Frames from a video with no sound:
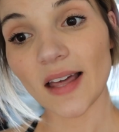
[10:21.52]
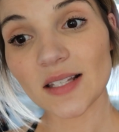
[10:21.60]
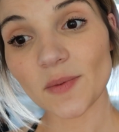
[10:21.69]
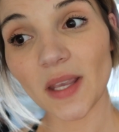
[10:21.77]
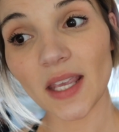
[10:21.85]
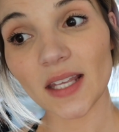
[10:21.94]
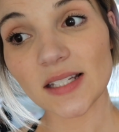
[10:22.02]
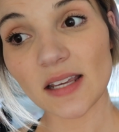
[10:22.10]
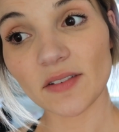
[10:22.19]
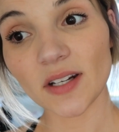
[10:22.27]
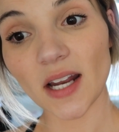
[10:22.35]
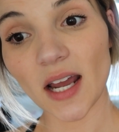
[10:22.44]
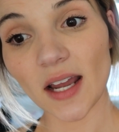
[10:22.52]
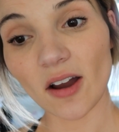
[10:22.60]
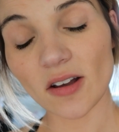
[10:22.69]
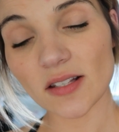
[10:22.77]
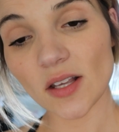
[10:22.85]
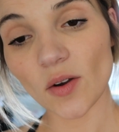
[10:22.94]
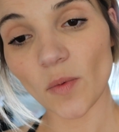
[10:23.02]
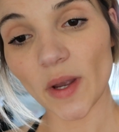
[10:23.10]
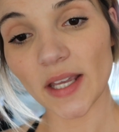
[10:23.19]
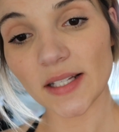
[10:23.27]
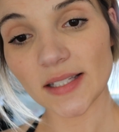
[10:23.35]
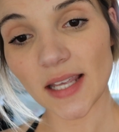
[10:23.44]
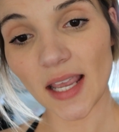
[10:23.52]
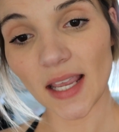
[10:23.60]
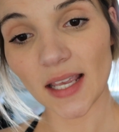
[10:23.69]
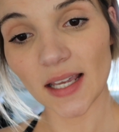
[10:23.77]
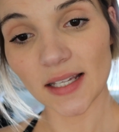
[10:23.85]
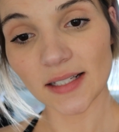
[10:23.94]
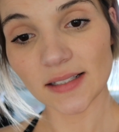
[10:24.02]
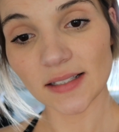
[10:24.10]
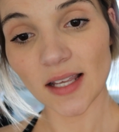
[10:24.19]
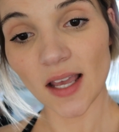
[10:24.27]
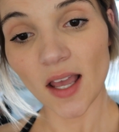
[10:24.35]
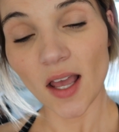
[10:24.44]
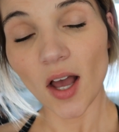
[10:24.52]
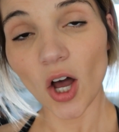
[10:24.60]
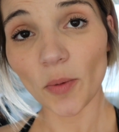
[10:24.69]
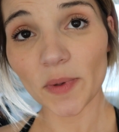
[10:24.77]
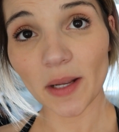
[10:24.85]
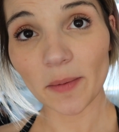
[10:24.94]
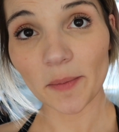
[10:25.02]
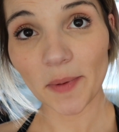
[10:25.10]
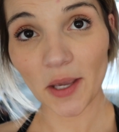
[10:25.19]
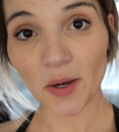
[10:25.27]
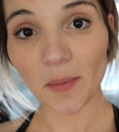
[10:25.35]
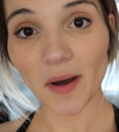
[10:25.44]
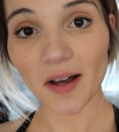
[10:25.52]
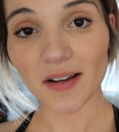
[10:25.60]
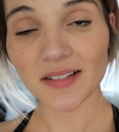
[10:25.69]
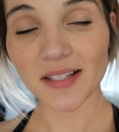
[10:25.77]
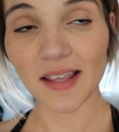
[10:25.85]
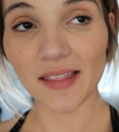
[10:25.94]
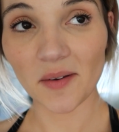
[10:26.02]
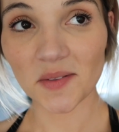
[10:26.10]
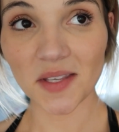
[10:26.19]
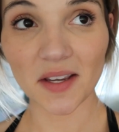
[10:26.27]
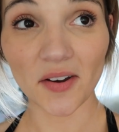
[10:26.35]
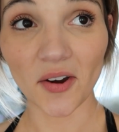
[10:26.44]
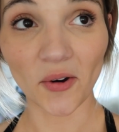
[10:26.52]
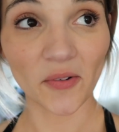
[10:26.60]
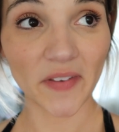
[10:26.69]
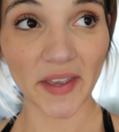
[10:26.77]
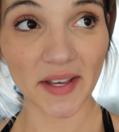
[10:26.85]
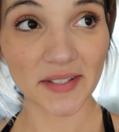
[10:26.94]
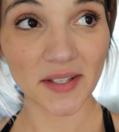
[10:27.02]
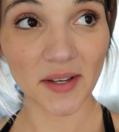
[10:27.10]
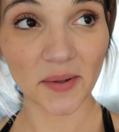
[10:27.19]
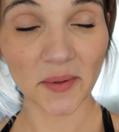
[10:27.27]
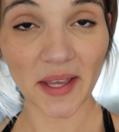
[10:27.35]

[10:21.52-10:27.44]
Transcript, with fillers: Last weekend, David and I also went and opened up a P.O. box and that was like a whole fiasco.